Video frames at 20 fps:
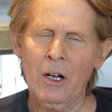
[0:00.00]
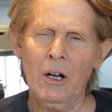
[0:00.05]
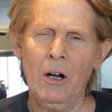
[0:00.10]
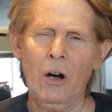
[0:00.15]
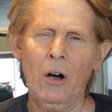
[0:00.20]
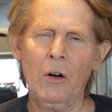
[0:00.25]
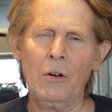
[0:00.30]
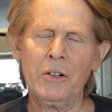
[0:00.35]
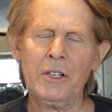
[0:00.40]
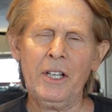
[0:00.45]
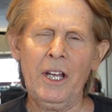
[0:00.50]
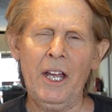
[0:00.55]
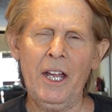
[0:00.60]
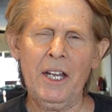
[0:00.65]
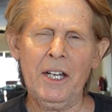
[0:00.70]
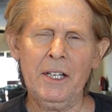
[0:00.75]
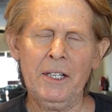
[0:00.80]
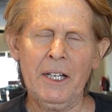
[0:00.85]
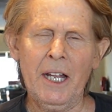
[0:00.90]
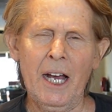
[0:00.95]

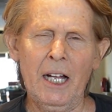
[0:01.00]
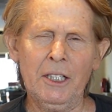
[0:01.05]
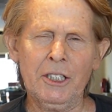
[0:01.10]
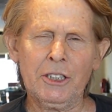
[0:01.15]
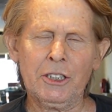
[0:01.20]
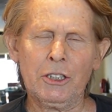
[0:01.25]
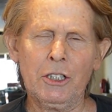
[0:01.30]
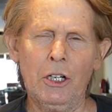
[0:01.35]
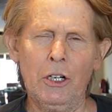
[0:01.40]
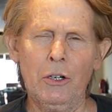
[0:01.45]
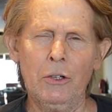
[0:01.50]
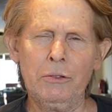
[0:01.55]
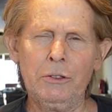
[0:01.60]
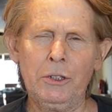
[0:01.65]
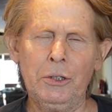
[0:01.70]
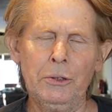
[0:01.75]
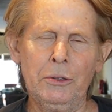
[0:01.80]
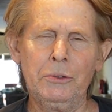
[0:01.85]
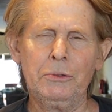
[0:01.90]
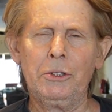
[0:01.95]
Okay, now let's go
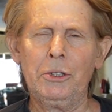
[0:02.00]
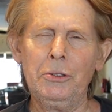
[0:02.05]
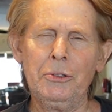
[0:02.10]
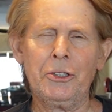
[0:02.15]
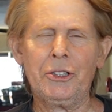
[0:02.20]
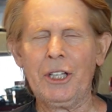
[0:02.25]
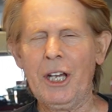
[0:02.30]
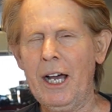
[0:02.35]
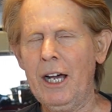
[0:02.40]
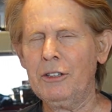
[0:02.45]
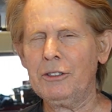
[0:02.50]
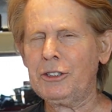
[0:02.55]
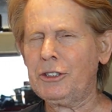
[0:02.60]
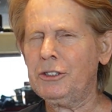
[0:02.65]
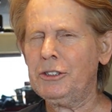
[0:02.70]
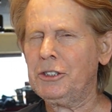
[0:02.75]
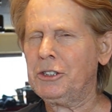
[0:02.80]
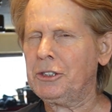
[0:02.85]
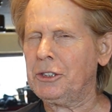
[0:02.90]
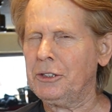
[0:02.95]
to
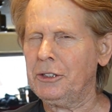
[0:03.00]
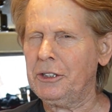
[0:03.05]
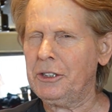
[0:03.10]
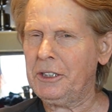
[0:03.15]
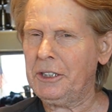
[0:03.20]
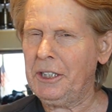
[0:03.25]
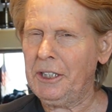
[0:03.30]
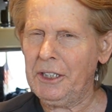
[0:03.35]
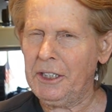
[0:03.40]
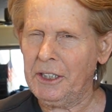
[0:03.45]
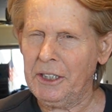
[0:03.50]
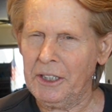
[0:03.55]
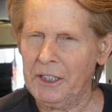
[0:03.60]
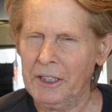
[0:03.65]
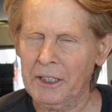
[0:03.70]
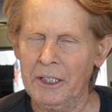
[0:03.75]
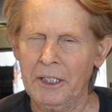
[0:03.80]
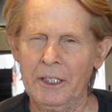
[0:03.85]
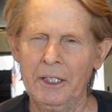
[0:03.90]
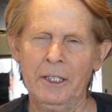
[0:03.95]

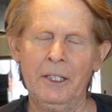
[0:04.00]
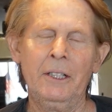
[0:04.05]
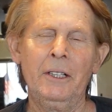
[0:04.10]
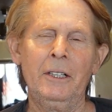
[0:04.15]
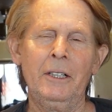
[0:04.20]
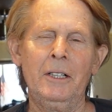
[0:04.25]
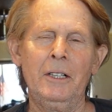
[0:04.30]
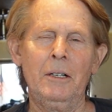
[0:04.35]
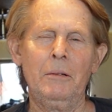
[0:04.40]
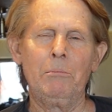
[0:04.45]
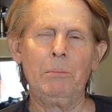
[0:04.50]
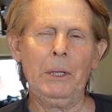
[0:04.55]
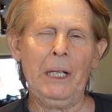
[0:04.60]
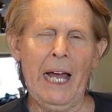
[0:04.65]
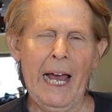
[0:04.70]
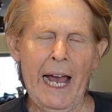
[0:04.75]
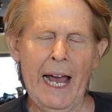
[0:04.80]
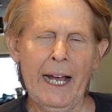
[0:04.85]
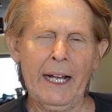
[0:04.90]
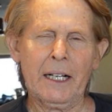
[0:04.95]
2013.
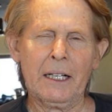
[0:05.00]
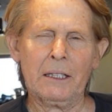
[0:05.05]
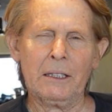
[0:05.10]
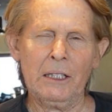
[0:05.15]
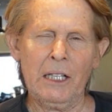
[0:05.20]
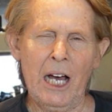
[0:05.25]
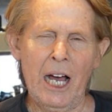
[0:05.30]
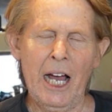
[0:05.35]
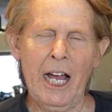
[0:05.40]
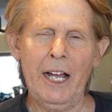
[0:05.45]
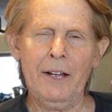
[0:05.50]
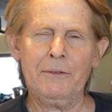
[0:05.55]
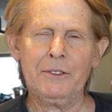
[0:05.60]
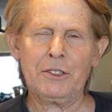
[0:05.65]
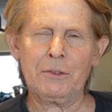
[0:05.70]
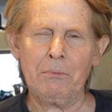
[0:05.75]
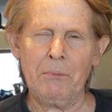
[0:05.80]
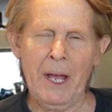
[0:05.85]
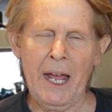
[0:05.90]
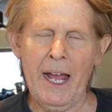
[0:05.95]
Black
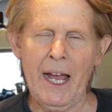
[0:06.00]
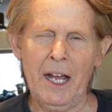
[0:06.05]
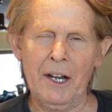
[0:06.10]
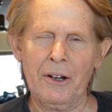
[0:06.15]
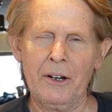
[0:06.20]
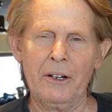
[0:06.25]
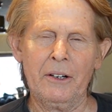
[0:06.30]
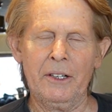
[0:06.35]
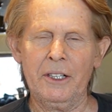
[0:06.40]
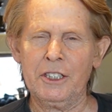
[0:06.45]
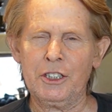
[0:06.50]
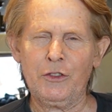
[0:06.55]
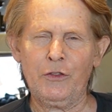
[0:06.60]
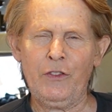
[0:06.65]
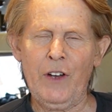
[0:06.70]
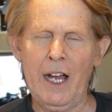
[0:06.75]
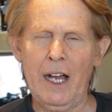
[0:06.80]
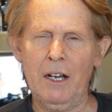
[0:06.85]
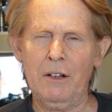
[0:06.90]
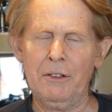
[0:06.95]
Lives Matter is
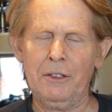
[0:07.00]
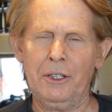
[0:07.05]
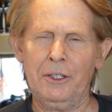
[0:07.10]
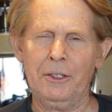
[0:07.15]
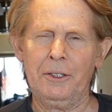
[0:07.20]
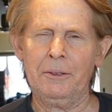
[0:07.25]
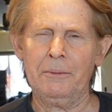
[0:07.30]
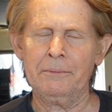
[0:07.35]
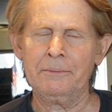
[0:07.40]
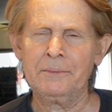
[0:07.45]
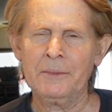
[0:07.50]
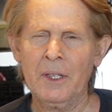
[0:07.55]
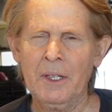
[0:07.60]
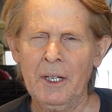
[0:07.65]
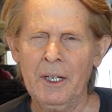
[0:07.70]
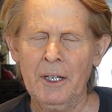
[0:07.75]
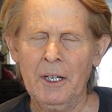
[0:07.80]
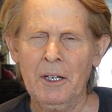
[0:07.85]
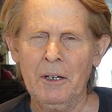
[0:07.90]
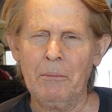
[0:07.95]
founded
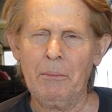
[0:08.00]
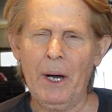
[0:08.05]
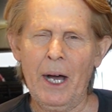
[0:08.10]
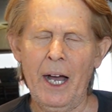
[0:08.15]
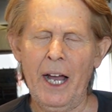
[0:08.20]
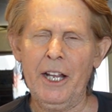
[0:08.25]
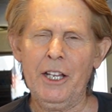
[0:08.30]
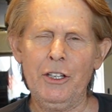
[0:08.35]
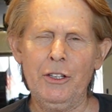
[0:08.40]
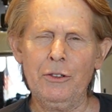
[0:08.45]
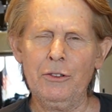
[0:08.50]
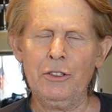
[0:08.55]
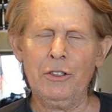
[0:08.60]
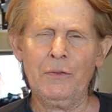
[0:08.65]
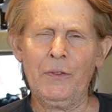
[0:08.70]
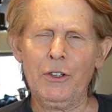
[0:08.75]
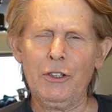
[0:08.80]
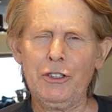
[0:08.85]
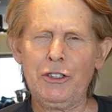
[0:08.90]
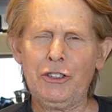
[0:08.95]
by
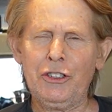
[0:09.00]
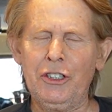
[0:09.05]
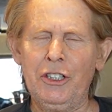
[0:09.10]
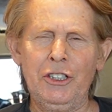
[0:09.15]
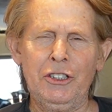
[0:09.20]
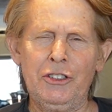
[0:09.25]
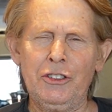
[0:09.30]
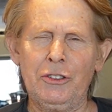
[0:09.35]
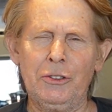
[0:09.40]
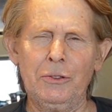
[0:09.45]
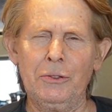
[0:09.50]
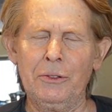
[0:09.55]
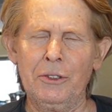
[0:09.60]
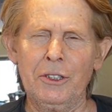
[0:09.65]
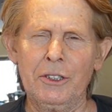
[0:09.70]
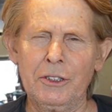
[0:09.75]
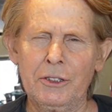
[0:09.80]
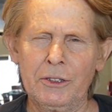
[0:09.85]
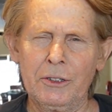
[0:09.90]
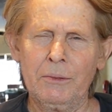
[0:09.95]
university
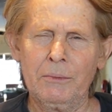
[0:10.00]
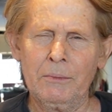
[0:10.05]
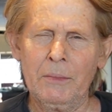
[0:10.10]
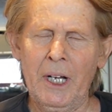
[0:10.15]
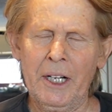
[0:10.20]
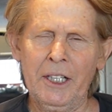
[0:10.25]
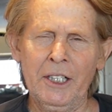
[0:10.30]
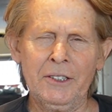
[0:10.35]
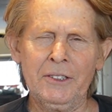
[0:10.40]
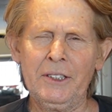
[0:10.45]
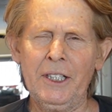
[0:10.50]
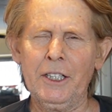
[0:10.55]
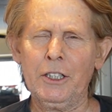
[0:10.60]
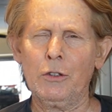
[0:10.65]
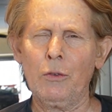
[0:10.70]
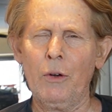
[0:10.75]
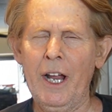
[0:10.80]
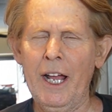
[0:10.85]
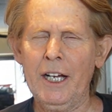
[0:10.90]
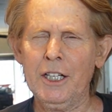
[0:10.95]
students. I guess they
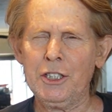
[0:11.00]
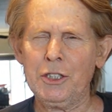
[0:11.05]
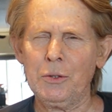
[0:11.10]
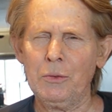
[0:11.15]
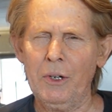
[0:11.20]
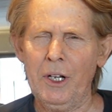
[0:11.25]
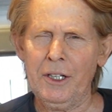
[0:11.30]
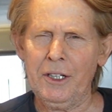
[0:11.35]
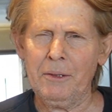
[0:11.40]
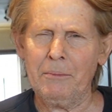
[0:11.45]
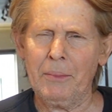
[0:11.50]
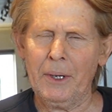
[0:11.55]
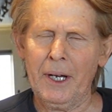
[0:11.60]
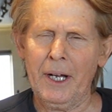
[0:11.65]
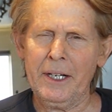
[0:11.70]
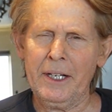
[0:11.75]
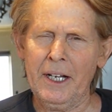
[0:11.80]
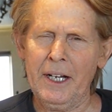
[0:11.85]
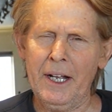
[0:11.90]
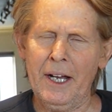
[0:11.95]
graduated
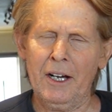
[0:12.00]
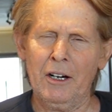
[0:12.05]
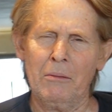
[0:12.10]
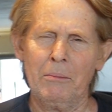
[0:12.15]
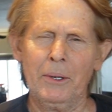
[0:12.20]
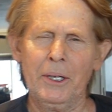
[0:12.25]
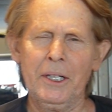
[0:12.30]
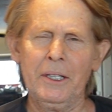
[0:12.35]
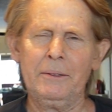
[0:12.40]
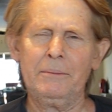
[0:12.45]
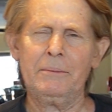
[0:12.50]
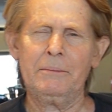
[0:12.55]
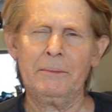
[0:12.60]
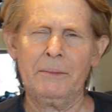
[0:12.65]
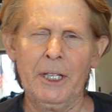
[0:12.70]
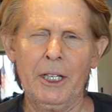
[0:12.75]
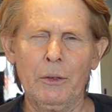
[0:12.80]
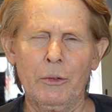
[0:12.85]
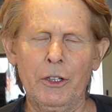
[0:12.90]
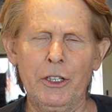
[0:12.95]
by now, but
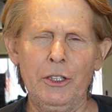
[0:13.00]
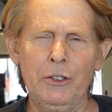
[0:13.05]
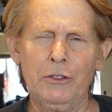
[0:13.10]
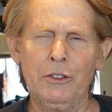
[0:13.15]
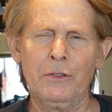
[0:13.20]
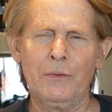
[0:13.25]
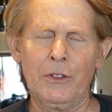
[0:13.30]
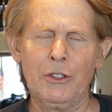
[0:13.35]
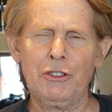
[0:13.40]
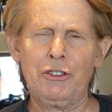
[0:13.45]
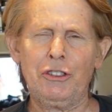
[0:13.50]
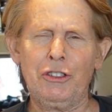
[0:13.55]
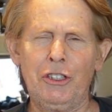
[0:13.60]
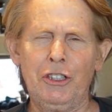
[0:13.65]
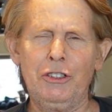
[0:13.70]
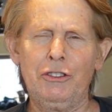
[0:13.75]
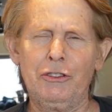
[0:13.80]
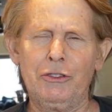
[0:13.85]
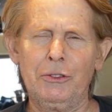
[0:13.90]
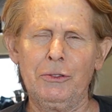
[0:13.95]
they were
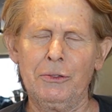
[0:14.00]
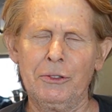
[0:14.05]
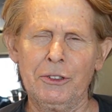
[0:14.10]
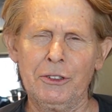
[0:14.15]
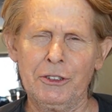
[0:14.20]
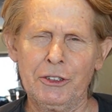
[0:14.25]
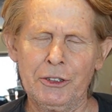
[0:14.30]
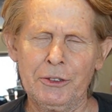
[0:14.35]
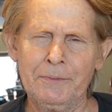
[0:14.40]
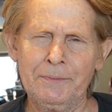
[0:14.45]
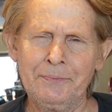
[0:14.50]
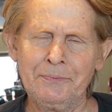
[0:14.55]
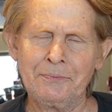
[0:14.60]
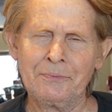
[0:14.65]
university students.